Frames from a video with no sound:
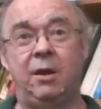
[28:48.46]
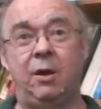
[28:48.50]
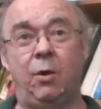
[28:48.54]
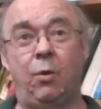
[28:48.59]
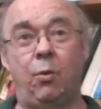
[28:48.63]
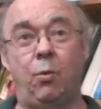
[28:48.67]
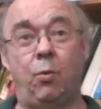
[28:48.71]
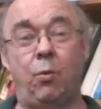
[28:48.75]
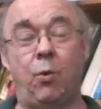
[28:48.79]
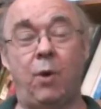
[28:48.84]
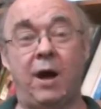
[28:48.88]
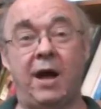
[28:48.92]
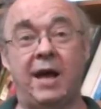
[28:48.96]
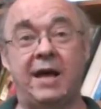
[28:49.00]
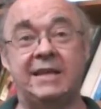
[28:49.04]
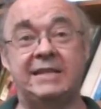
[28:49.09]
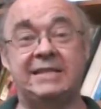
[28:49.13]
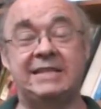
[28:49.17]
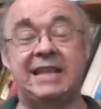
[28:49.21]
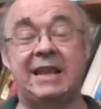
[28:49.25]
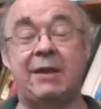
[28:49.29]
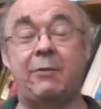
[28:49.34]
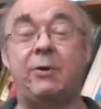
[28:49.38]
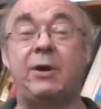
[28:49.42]

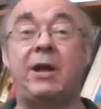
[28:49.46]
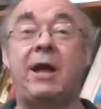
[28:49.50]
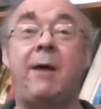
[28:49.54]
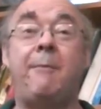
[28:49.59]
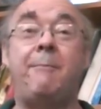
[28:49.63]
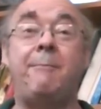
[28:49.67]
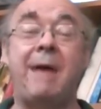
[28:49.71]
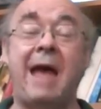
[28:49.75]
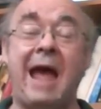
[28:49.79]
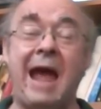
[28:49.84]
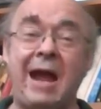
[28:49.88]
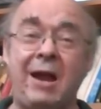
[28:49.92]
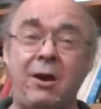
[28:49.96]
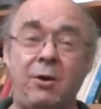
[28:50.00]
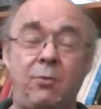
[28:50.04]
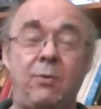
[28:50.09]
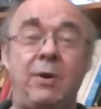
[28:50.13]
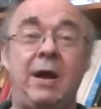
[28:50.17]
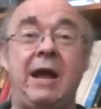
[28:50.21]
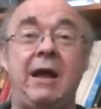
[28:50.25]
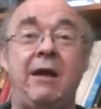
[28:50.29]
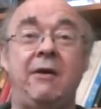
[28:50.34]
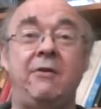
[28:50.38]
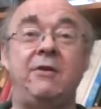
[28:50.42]
was that it would come back
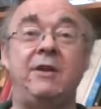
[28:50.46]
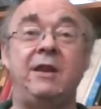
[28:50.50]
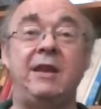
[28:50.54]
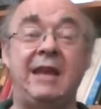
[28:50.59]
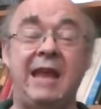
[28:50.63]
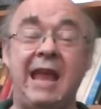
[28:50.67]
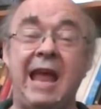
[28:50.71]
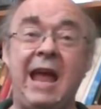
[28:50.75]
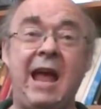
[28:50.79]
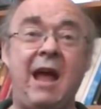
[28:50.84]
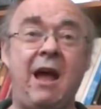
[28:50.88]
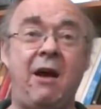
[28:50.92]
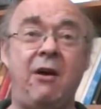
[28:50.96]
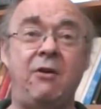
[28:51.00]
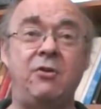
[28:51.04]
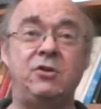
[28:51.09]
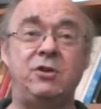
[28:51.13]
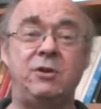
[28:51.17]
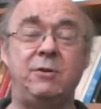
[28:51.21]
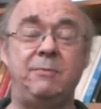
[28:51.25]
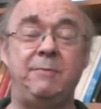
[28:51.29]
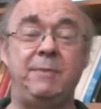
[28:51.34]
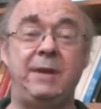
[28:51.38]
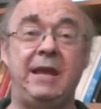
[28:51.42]
around now
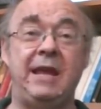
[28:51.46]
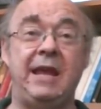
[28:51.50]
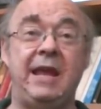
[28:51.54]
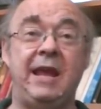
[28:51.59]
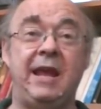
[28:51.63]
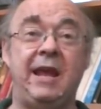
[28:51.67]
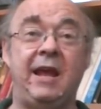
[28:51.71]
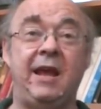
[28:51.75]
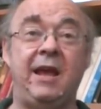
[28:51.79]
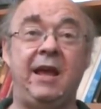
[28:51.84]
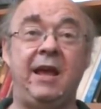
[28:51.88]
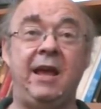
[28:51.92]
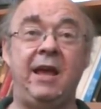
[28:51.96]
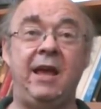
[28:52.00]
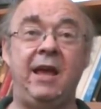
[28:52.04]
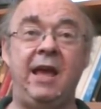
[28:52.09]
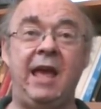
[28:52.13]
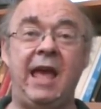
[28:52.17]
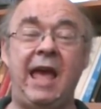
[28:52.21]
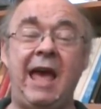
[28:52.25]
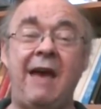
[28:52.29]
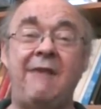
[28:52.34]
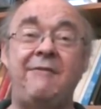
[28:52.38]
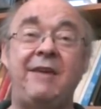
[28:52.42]
to
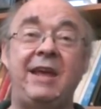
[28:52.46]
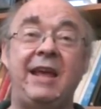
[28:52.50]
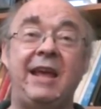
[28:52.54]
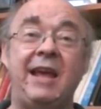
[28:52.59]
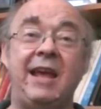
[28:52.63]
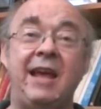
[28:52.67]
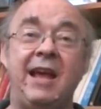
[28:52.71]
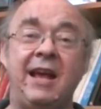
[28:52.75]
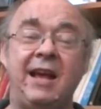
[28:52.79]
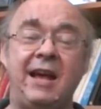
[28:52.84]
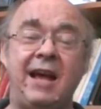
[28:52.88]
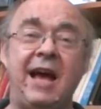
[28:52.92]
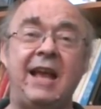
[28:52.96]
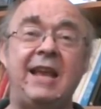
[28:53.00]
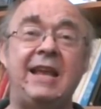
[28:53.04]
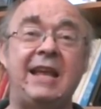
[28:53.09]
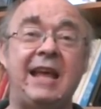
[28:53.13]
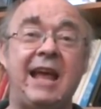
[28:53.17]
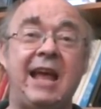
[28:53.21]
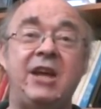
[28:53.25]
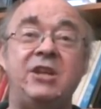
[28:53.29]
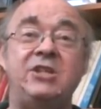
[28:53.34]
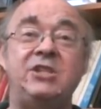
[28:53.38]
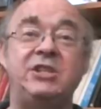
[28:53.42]
having cutting
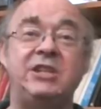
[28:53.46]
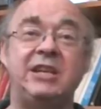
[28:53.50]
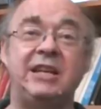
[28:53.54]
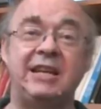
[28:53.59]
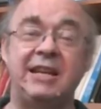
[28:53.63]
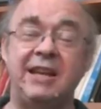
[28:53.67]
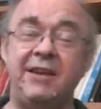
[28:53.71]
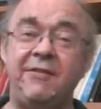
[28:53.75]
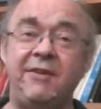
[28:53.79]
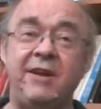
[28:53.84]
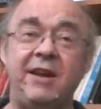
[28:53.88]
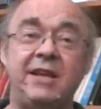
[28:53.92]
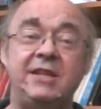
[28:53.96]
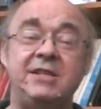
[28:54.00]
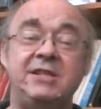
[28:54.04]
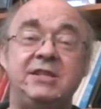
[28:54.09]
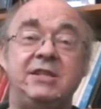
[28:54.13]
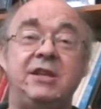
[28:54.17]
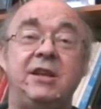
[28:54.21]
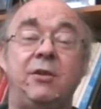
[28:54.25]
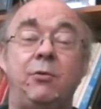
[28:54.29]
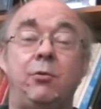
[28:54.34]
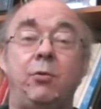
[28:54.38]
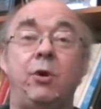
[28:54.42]
edge significance
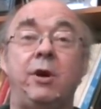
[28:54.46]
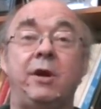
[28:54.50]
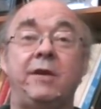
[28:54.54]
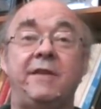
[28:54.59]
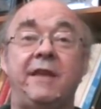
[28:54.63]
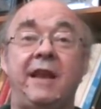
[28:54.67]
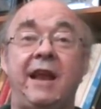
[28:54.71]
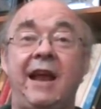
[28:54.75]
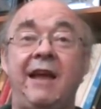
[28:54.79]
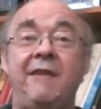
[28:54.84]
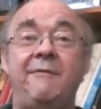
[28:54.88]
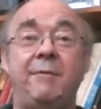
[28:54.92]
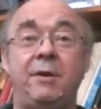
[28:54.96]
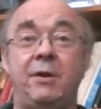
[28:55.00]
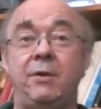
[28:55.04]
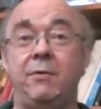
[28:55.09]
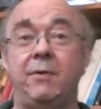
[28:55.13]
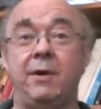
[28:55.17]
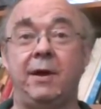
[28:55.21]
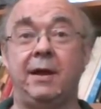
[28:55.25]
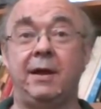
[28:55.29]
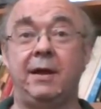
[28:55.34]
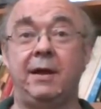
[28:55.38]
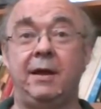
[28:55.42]
to the work that I had been
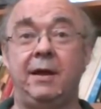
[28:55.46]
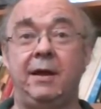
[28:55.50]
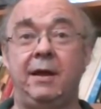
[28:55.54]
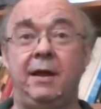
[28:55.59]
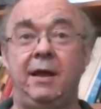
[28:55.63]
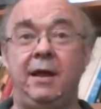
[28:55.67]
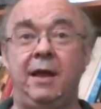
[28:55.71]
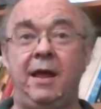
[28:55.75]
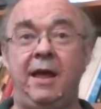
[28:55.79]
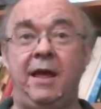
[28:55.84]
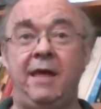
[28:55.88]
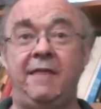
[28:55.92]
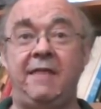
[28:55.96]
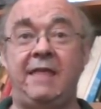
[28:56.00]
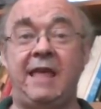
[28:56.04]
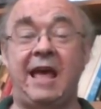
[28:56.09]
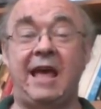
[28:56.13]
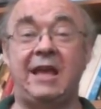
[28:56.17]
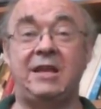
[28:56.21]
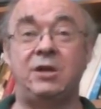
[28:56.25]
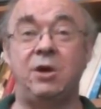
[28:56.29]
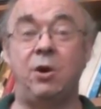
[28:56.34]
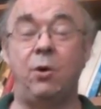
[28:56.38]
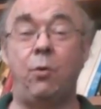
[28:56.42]
doing.
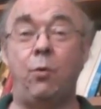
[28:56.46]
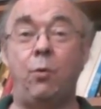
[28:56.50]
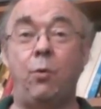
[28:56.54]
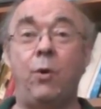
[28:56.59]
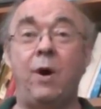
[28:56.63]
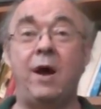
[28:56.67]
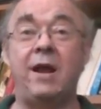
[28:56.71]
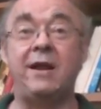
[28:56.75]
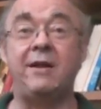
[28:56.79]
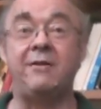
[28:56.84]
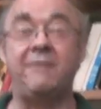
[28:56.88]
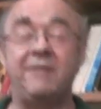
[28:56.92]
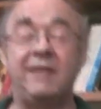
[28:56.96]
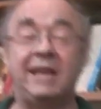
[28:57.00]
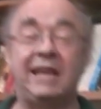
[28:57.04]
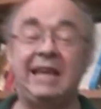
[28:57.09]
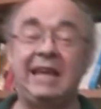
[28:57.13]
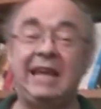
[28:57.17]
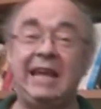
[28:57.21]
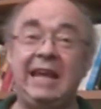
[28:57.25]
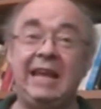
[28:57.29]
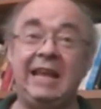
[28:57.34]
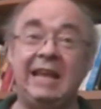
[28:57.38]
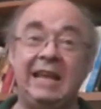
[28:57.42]
That one of the
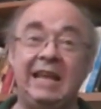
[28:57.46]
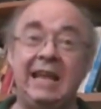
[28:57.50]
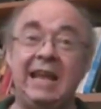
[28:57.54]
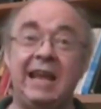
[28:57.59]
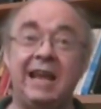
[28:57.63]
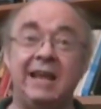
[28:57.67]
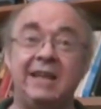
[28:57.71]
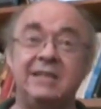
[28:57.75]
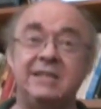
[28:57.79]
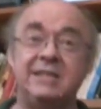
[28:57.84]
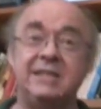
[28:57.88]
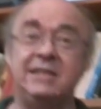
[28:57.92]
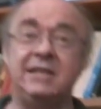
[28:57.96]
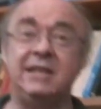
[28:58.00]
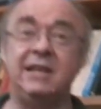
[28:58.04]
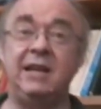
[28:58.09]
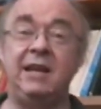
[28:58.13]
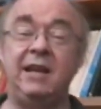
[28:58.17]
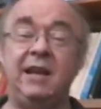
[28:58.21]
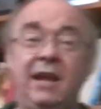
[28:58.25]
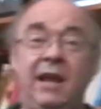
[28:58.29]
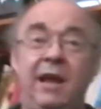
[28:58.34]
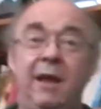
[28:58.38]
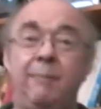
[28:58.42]
key links
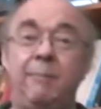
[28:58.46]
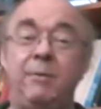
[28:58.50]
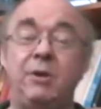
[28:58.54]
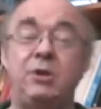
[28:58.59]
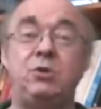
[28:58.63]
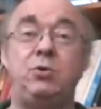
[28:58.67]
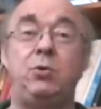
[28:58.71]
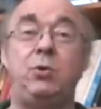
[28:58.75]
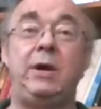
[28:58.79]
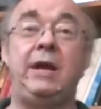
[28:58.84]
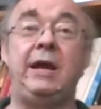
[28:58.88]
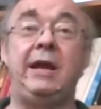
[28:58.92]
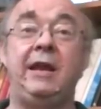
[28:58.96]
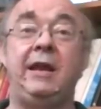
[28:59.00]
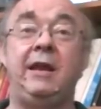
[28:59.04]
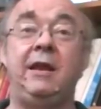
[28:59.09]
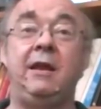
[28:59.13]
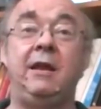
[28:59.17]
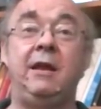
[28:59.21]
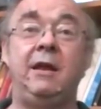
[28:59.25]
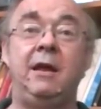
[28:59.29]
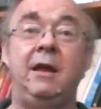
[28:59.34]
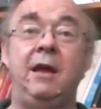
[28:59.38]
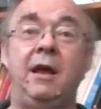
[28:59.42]

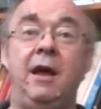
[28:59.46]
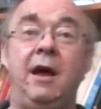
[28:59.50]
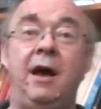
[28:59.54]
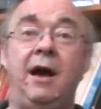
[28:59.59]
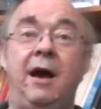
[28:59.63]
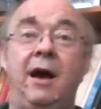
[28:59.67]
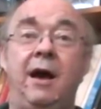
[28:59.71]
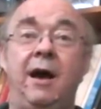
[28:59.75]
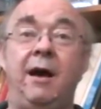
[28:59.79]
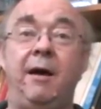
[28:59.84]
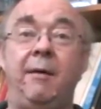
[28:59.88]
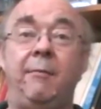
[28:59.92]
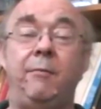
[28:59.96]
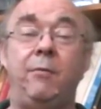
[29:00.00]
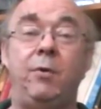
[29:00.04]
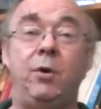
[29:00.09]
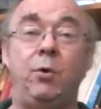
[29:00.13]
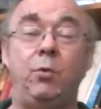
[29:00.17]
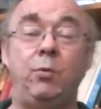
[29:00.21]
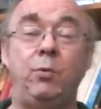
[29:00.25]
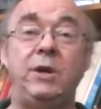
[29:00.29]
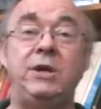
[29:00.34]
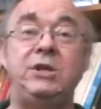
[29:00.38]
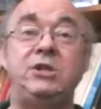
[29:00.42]
between
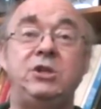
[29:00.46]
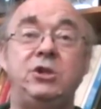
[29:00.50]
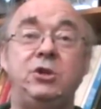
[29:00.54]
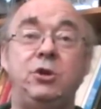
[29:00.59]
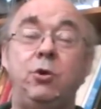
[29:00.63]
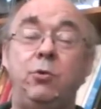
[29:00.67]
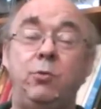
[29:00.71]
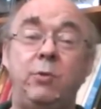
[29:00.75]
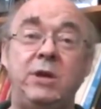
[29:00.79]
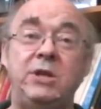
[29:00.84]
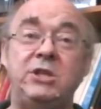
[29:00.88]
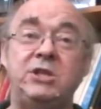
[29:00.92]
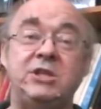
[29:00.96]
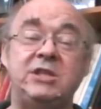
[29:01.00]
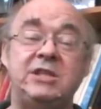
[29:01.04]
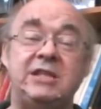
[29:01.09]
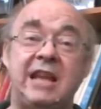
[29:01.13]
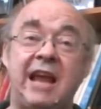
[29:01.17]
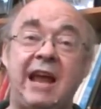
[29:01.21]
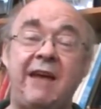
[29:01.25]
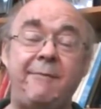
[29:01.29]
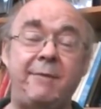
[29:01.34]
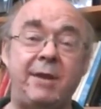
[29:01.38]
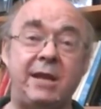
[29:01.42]
new regions
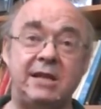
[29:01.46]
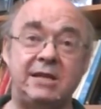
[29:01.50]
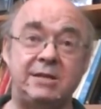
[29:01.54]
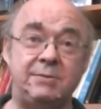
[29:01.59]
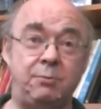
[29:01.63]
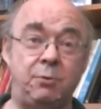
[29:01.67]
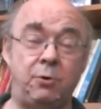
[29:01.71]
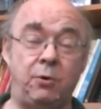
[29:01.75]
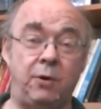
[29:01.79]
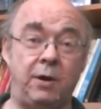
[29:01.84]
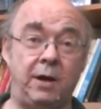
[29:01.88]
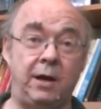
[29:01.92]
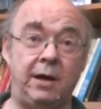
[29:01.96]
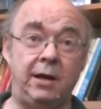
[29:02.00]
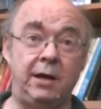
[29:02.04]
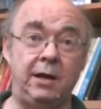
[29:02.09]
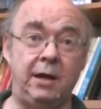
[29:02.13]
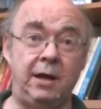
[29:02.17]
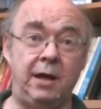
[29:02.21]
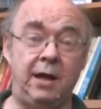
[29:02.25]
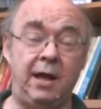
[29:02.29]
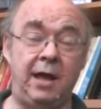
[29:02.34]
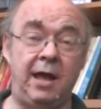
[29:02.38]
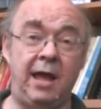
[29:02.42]
that I've been exploring
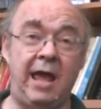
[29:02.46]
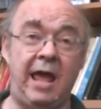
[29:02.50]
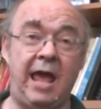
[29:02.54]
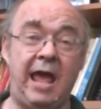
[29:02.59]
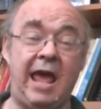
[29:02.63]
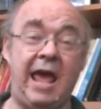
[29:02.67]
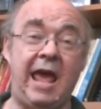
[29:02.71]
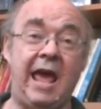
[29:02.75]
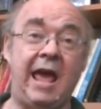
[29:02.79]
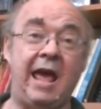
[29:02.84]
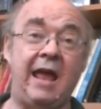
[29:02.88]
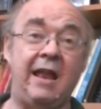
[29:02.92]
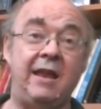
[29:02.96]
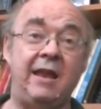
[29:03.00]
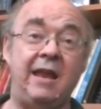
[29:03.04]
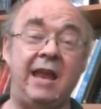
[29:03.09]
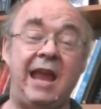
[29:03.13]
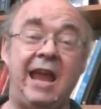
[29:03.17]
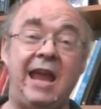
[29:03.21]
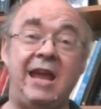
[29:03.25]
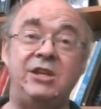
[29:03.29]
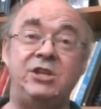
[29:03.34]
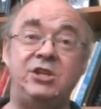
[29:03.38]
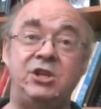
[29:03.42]
and
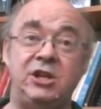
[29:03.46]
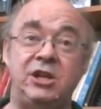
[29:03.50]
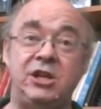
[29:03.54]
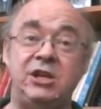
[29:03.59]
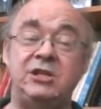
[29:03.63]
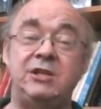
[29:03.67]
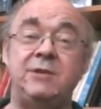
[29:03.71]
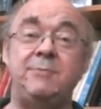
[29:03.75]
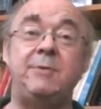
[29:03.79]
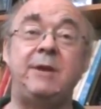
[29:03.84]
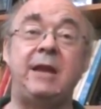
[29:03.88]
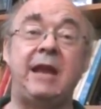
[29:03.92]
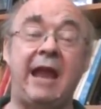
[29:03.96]
ancient Egypt and